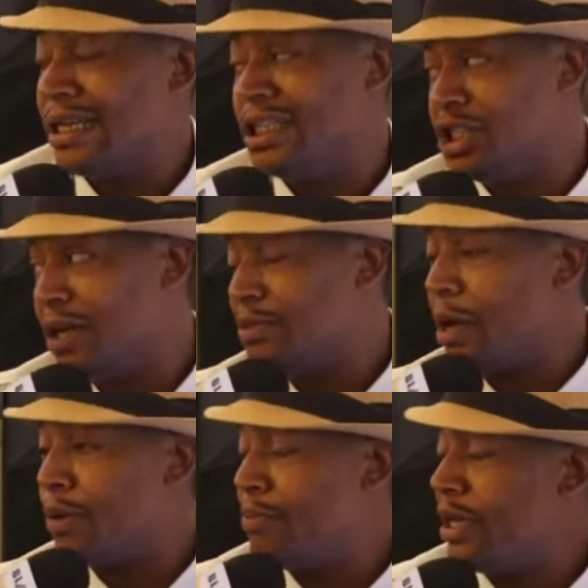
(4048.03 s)
and the gems
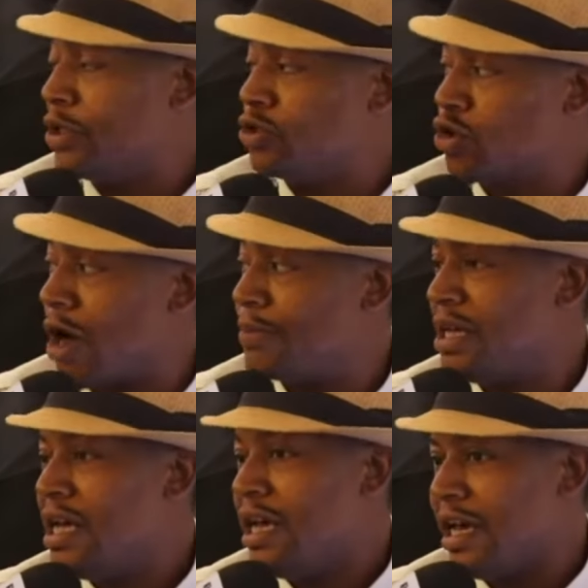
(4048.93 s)
that were being dropped
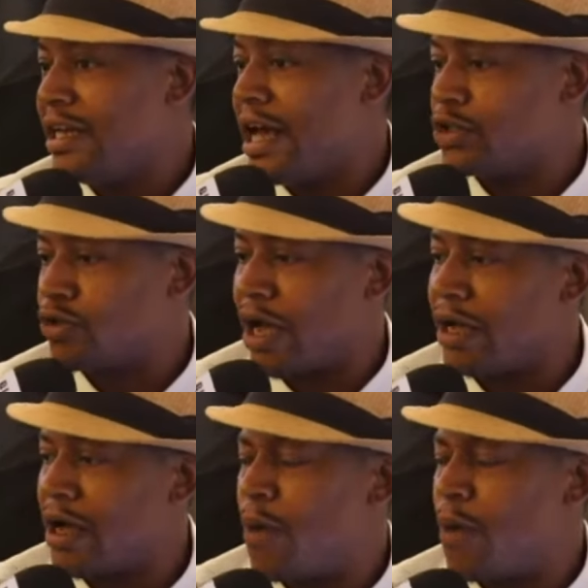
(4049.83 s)
in that track.